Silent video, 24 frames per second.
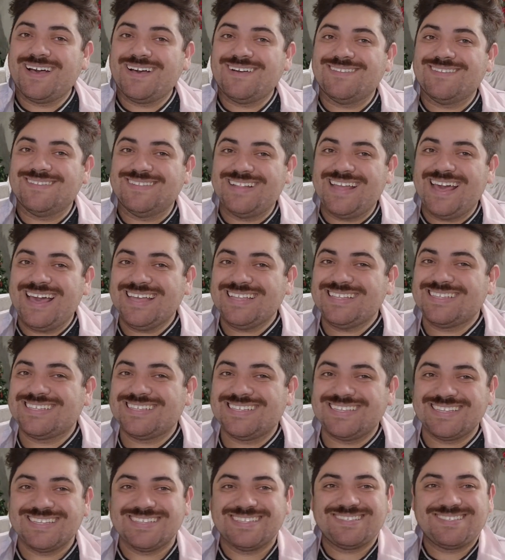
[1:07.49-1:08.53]
And
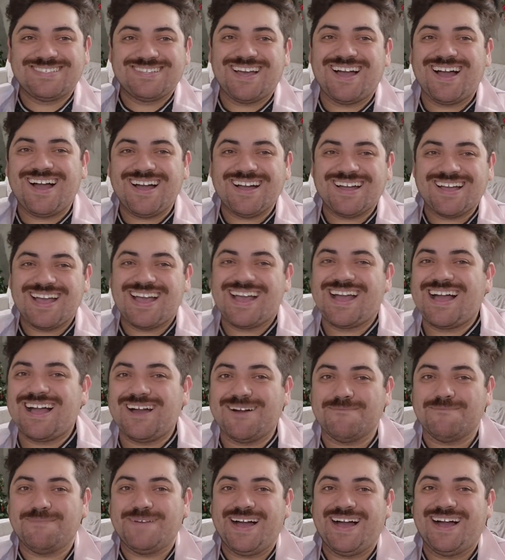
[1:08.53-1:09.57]
let's talk
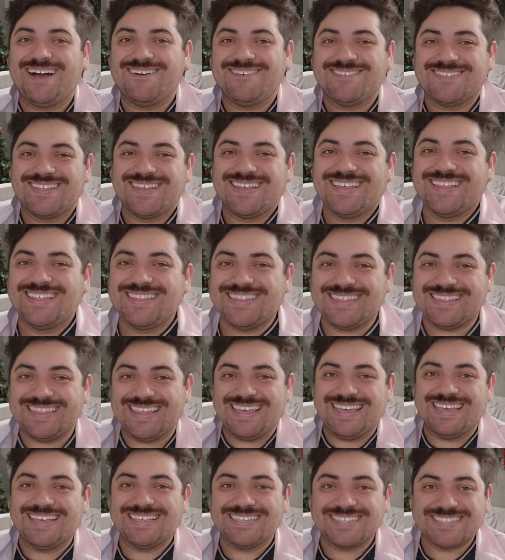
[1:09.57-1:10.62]
about
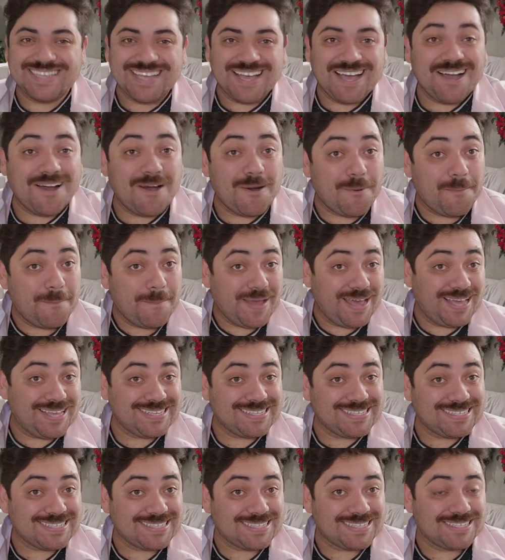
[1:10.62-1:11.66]
this
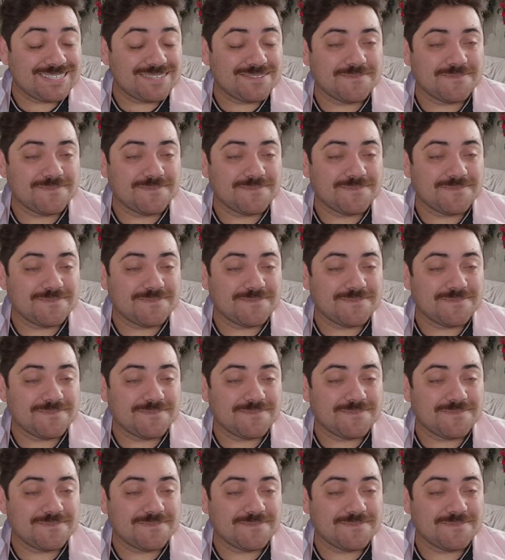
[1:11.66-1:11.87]
mess.